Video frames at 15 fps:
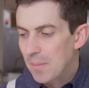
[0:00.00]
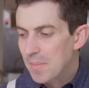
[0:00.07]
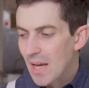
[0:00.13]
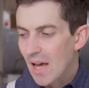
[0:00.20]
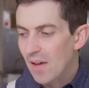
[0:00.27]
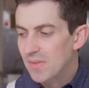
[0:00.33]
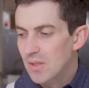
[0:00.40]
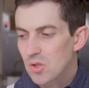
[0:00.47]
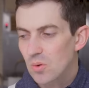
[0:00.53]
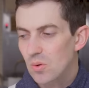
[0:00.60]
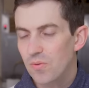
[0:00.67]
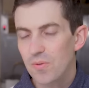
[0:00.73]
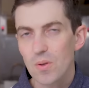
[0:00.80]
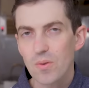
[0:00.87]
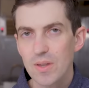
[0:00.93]
I'm gonna have to do
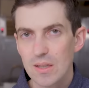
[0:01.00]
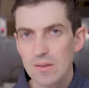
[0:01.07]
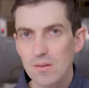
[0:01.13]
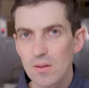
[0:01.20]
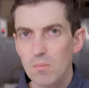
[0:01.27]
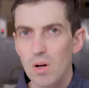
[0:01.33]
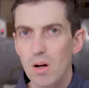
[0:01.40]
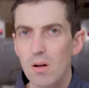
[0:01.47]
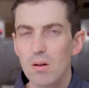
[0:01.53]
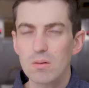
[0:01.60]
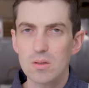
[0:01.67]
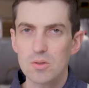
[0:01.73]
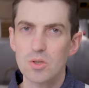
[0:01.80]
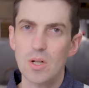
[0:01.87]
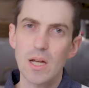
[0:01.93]
a few things tomorrow
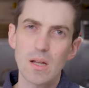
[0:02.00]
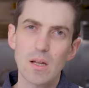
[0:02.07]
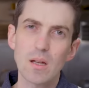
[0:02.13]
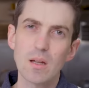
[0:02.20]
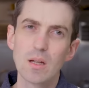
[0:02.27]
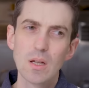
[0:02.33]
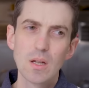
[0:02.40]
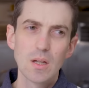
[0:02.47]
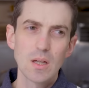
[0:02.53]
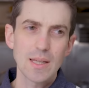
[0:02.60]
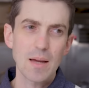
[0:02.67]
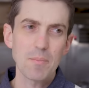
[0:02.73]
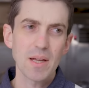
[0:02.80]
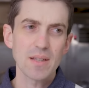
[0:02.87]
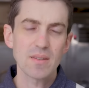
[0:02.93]
to try to
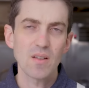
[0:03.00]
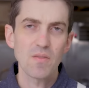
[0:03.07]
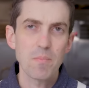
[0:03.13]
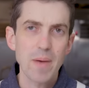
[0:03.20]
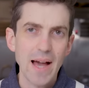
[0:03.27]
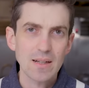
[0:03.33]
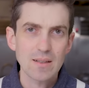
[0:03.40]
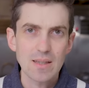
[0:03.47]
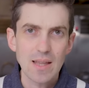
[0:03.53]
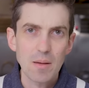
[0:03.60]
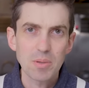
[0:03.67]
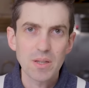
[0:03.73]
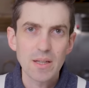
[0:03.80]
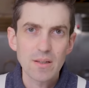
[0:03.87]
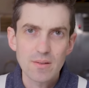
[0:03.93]
get myself back to
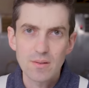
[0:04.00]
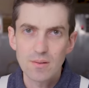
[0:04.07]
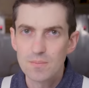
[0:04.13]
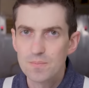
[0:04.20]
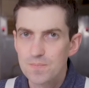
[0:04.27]
that place.